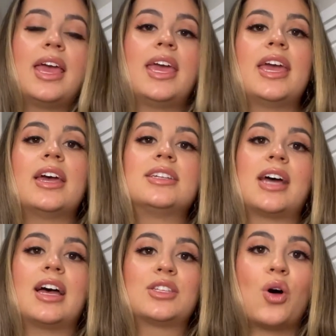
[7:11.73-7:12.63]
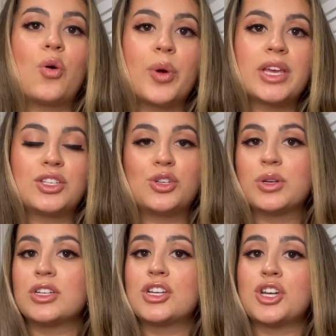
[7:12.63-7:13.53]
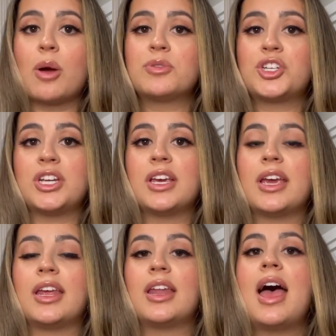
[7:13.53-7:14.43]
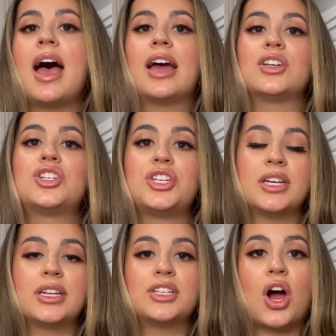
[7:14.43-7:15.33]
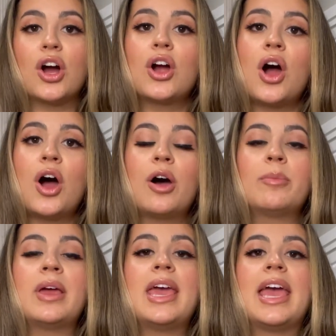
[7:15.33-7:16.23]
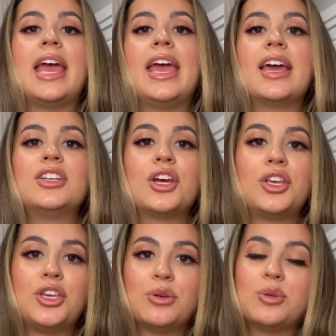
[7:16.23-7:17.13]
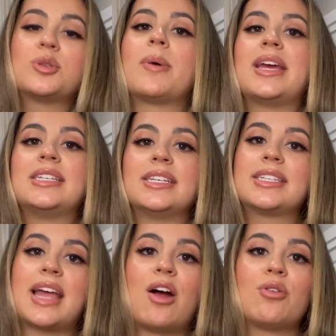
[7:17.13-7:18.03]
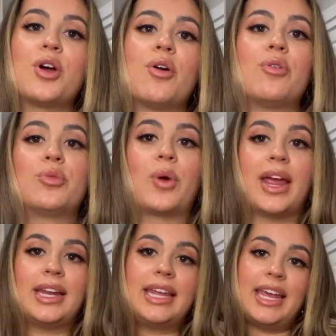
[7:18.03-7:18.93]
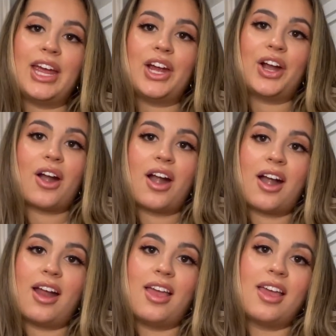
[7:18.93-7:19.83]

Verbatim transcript: And as always, you can shop Shein at Shein.com and use my discount code right here